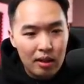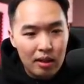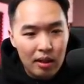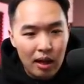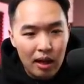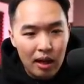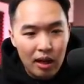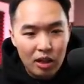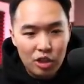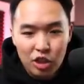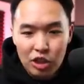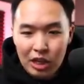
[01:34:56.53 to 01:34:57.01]

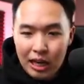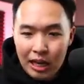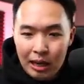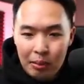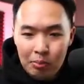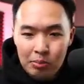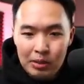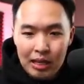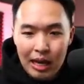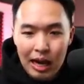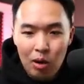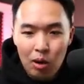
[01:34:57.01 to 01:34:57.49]
Uh,
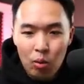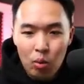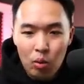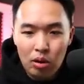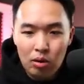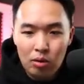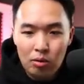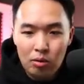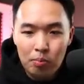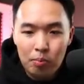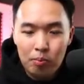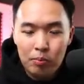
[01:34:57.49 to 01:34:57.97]
James, I
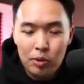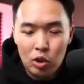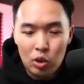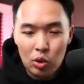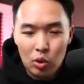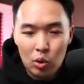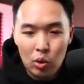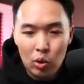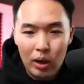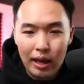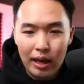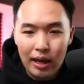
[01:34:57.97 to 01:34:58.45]
will
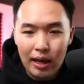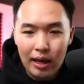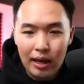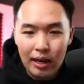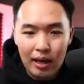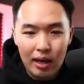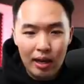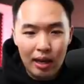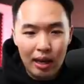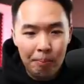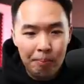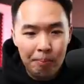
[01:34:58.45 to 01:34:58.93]
do a.
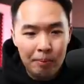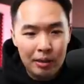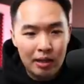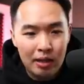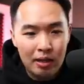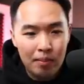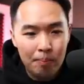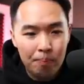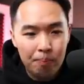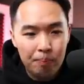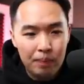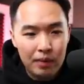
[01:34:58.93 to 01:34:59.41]
am uh,
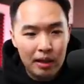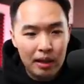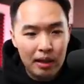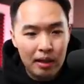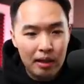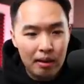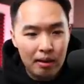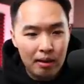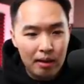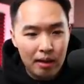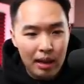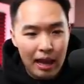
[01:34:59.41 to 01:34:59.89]
gonna
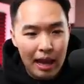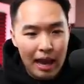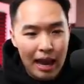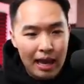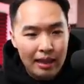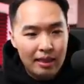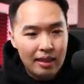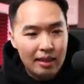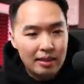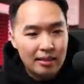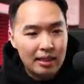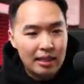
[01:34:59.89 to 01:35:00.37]

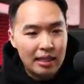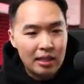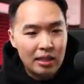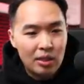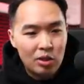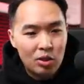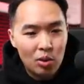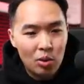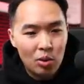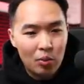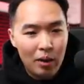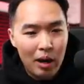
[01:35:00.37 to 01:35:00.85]
add this
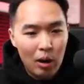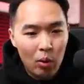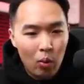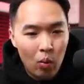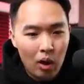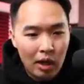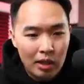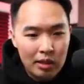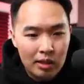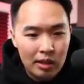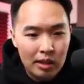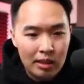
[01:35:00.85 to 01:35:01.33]
into my
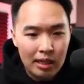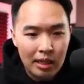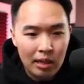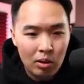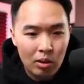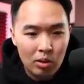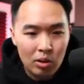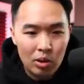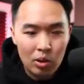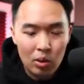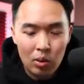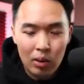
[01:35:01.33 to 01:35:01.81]
watch list, and
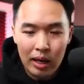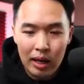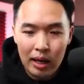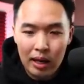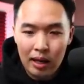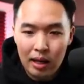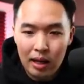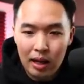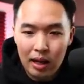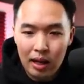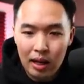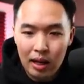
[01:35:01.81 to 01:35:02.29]
I'll do
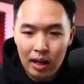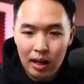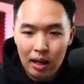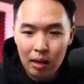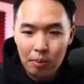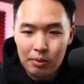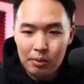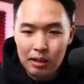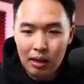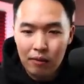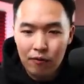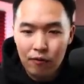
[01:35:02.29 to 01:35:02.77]
a uh,
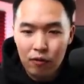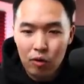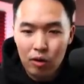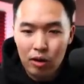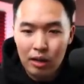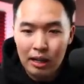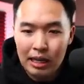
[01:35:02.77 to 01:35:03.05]
update for